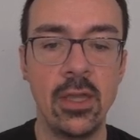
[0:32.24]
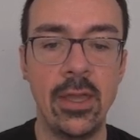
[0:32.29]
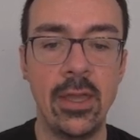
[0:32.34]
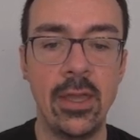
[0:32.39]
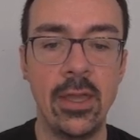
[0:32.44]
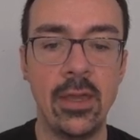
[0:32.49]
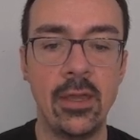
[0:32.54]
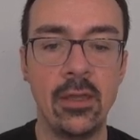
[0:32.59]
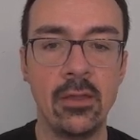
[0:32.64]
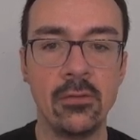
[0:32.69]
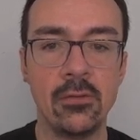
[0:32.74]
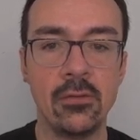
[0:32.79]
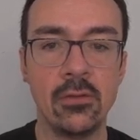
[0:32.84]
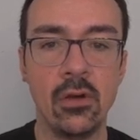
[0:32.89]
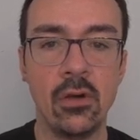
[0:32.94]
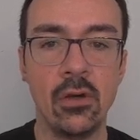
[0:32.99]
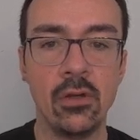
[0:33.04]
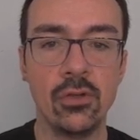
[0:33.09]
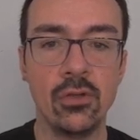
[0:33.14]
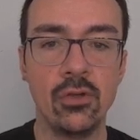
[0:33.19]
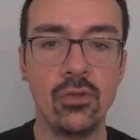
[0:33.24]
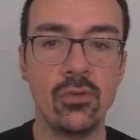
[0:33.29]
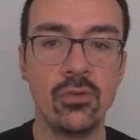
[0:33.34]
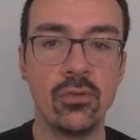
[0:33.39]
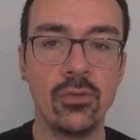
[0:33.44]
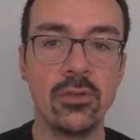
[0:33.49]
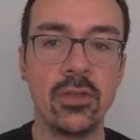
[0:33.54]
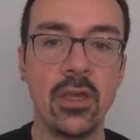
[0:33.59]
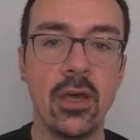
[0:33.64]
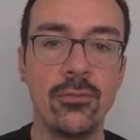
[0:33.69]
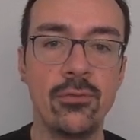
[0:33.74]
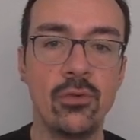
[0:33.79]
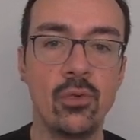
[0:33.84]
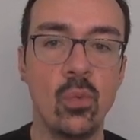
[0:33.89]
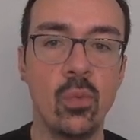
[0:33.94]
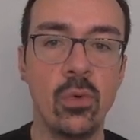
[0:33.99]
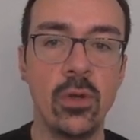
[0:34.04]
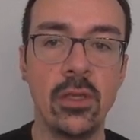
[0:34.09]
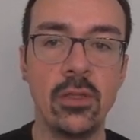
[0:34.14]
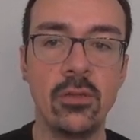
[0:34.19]
and other users have to
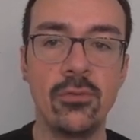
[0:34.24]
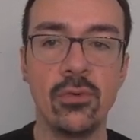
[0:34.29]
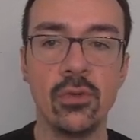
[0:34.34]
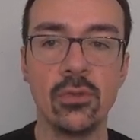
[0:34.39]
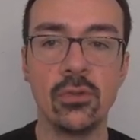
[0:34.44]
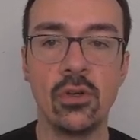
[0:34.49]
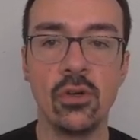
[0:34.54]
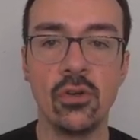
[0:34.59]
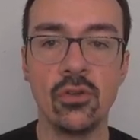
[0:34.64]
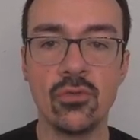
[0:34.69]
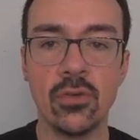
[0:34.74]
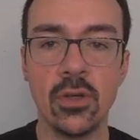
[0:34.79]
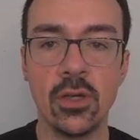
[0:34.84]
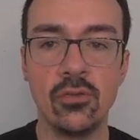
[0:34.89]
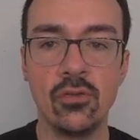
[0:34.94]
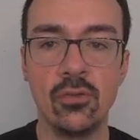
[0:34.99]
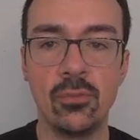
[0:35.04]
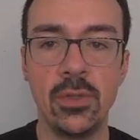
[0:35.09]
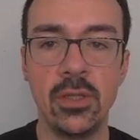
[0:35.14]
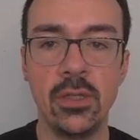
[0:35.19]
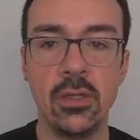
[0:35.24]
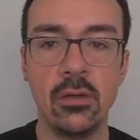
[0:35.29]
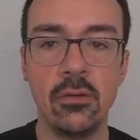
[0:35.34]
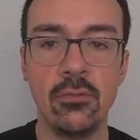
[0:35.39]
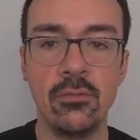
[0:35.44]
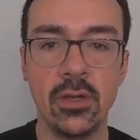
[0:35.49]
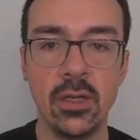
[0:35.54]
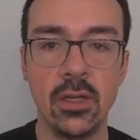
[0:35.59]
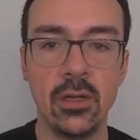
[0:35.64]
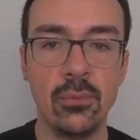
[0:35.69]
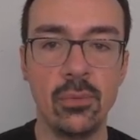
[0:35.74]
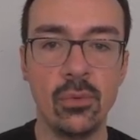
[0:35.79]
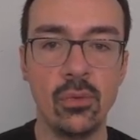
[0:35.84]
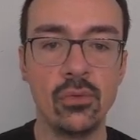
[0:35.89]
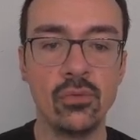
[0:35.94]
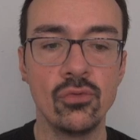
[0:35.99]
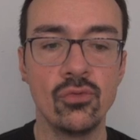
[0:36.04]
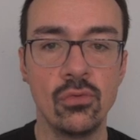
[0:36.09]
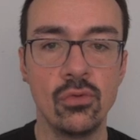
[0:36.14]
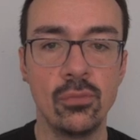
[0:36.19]
wait for the contract to be
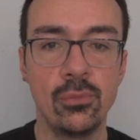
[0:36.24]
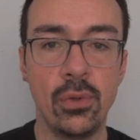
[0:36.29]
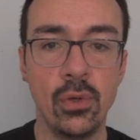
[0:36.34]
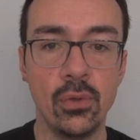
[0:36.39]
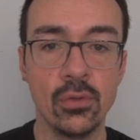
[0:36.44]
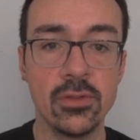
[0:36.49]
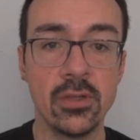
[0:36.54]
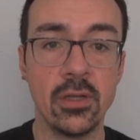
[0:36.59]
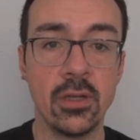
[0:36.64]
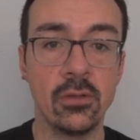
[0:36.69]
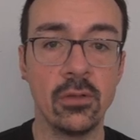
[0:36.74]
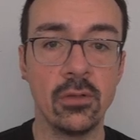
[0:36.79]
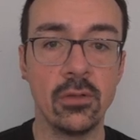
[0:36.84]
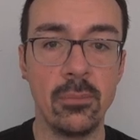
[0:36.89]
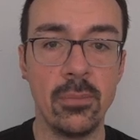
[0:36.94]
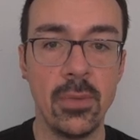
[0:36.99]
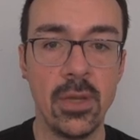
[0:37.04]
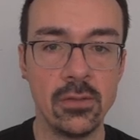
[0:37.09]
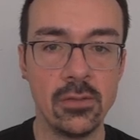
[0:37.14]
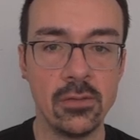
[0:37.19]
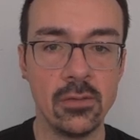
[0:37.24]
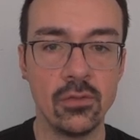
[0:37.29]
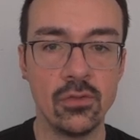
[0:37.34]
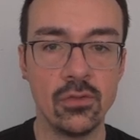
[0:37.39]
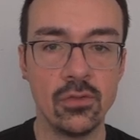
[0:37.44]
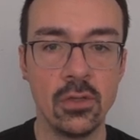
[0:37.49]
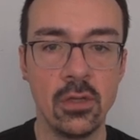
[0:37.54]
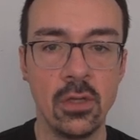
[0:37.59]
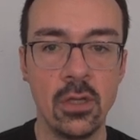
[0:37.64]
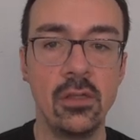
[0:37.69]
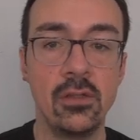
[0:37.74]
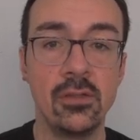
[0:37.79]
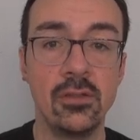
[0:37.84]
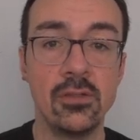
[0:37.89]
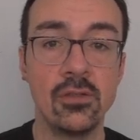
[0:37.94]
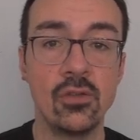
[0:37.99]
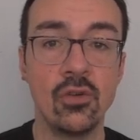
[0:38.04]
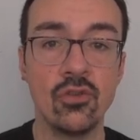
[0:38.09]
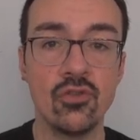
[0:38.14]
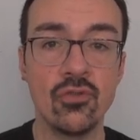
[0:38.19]
available to post another message. This
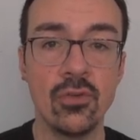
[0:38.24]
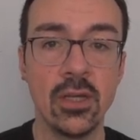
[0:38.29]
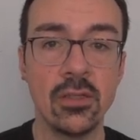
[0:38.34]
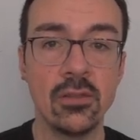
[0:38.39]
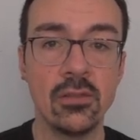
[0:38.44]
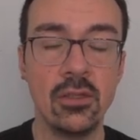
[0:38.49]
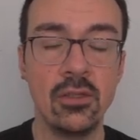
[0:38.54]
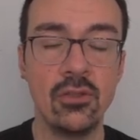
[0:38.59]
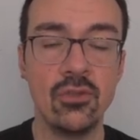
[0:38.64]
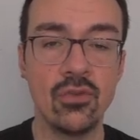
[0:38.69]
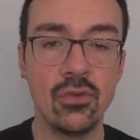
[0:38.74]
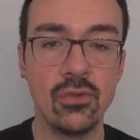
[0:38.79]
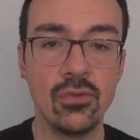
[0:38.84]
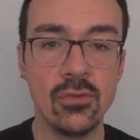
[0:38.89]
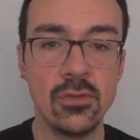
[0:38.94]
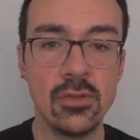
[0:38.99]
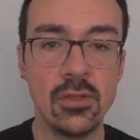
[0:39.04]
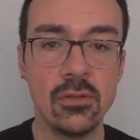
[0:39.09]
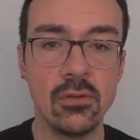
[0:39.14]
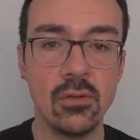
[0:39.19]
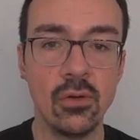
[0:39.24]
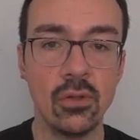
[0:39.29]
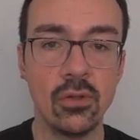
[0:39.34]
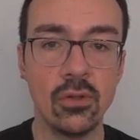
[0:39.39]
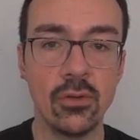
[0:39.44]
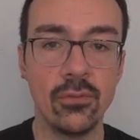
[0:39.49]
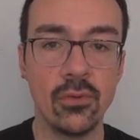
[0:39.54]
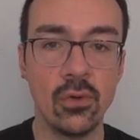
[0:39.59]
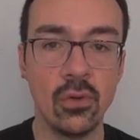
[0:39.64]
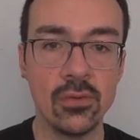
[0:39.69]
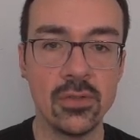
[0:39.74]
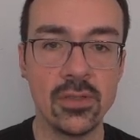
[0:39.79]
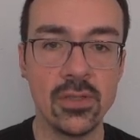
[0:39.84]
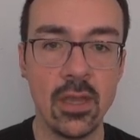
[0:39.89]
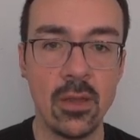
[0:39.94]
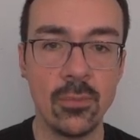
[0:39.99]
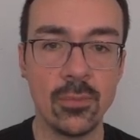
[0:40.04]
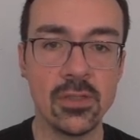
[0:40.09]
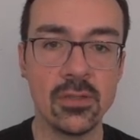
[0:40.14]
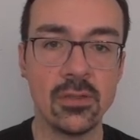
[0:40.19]
contract introduces a lot of
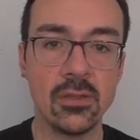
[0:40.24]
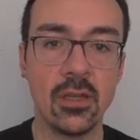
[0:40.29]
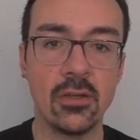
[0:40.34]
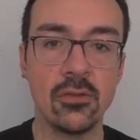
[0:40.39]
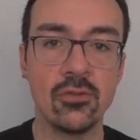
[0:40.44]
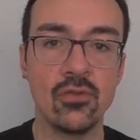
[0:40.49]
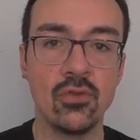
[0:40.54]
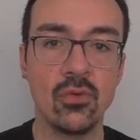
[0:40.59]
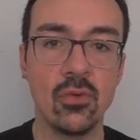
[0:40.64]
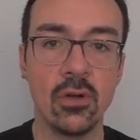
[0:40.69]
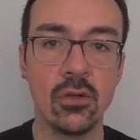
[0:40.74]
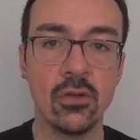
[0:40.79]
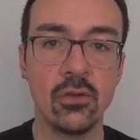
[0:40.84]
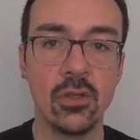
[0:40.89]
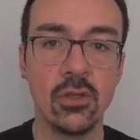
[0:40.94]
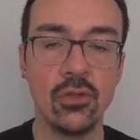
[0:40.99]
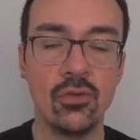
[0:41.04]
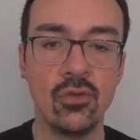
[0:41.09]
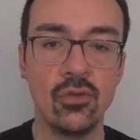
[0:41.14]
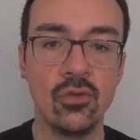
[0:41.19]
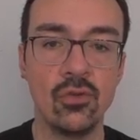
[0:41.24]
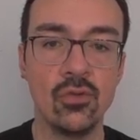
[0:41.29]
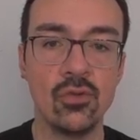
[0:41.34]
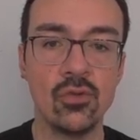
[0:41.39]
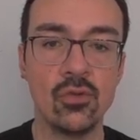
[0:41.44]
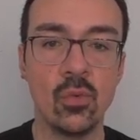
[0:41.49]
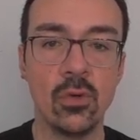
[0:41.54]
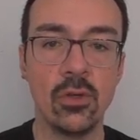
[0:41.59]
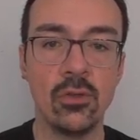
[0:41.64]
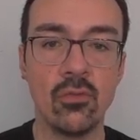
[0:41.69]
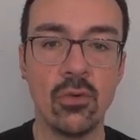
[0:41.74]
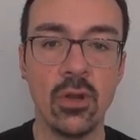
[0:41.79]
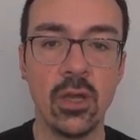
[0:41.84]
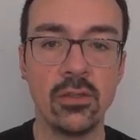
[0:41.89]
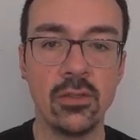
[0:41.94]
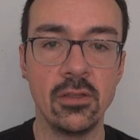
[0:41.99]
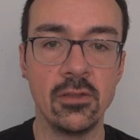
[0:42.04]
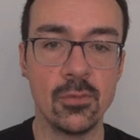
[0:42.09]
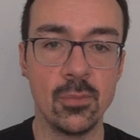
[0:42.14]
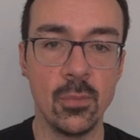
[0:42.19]
concepts that you are going to use when
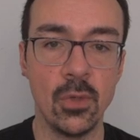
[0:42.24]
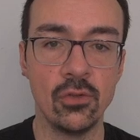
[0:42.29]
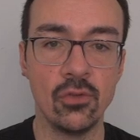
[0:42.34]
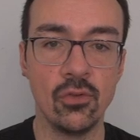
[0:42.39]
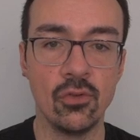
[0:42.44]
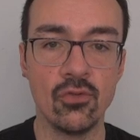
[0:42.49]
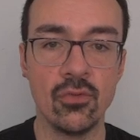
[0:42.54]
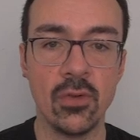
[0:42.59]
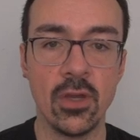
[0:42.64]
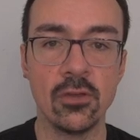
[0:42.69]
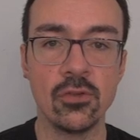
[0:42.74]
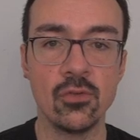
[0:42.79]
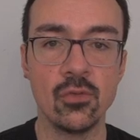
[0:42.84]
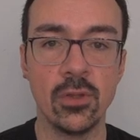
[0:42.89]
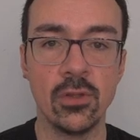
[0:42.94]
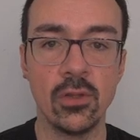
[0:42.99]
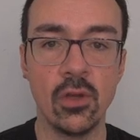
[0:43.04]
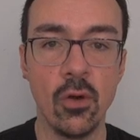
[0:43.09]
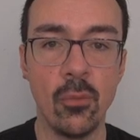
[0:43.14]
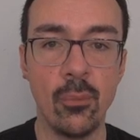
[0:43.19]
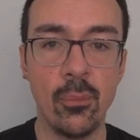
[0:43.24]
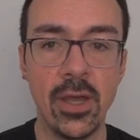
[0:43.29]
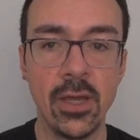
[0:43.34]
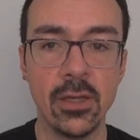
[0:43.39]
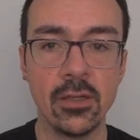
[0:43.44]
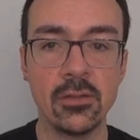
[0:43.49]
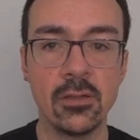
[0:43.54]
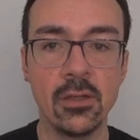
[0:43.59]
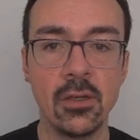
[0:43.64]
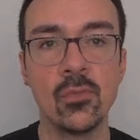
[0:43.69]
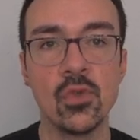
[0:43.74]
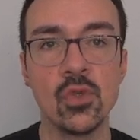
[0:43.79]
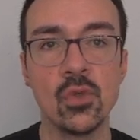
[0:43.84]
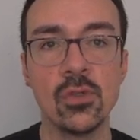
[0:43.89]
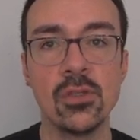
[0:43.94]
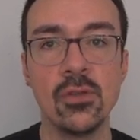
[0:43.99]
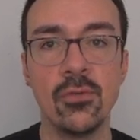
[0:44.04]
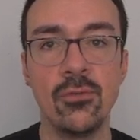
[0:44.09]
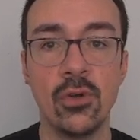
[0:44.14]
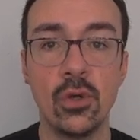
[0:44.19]
writing smart contracts with Compact. So
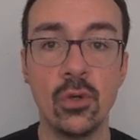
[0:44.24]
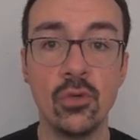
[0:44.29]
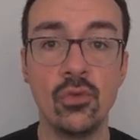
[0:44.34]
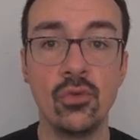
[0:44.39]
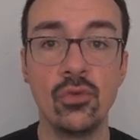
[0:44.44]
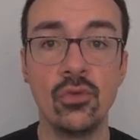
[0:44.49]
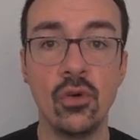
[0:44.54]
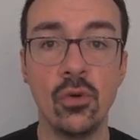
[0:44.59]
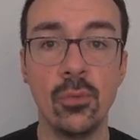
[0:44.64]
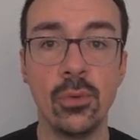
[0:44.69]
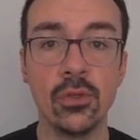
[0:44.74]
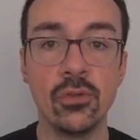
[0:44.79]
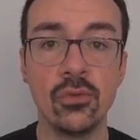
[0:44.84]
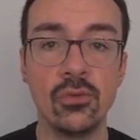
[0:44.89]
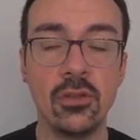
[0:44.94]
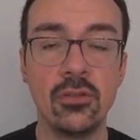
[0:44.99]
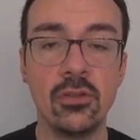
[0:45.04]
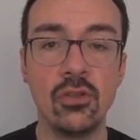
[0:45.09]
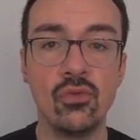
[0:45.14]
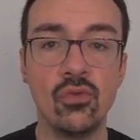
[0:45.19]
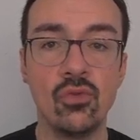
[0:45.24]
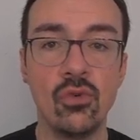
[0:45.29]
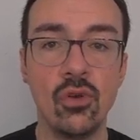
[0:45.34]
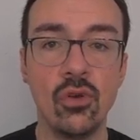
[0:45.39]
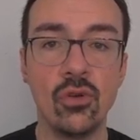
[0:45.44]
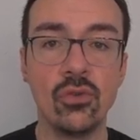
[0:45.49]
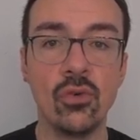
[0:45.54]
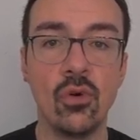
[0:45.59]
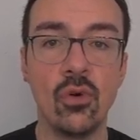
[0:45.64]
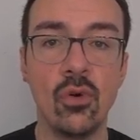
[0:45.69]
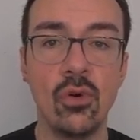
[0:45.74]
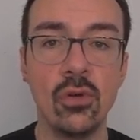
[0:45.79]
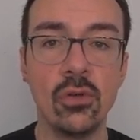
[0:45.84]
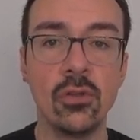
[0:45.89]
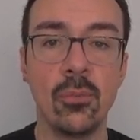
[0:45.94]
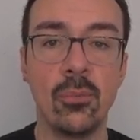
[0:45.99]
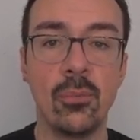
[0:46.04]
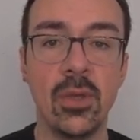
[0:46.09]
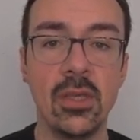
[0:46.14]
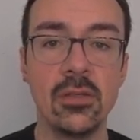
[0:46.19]
it's a very good opportunity to learn all
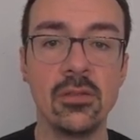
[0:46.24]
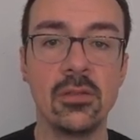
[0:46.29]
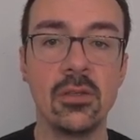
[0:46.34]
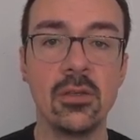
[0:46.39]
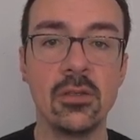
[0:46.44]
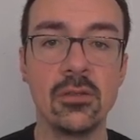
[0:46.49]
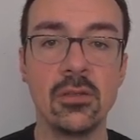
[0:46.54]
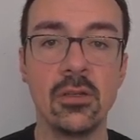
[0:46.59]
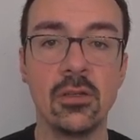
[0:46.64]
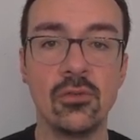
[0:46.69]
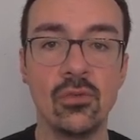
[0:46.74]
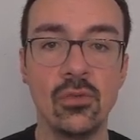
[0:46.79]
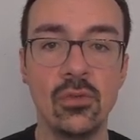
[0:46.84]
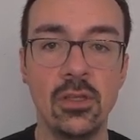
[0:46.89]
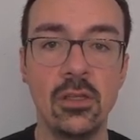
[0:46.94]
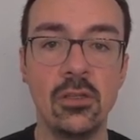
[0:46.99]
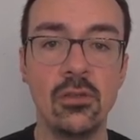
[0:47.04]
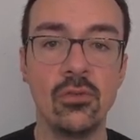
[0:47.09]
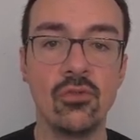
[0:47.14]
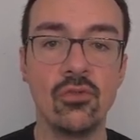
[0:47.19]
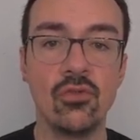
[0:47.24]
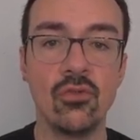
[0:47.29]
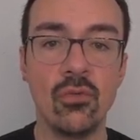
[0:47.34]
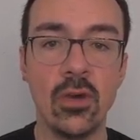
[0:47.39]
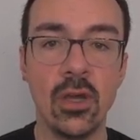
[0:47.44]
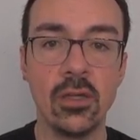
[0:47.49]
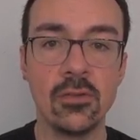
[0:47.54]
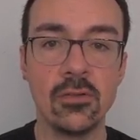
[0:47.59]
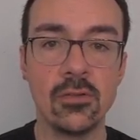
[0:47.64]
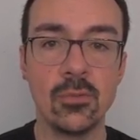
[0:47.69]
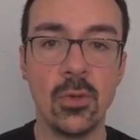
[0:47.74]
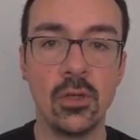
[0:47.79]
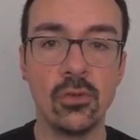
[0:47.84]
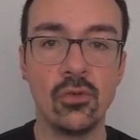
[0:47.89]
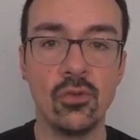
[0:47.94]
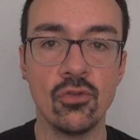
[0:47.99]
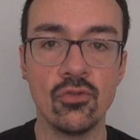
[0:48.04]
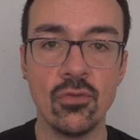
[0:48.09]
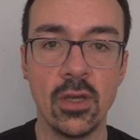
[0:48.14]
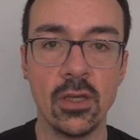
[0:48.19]
the basics that you need to write smart
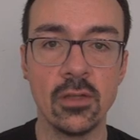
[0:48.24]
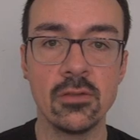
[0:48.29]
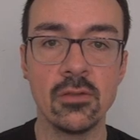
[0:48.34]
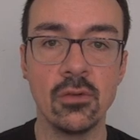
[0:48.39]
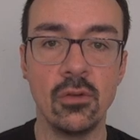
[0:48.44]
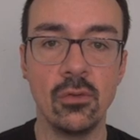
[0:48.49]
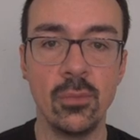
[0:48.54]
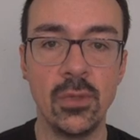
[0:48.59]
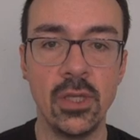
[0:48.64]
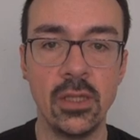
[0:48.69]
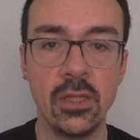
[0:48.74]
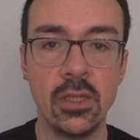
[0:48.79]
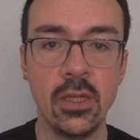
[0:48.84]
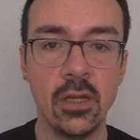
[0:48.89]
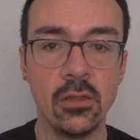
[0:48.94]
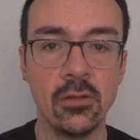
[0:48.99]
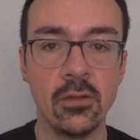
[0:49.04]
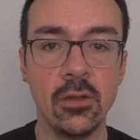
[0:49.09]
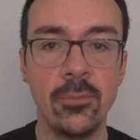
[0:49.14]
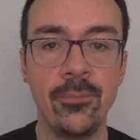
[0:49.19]
contracts on Midnight.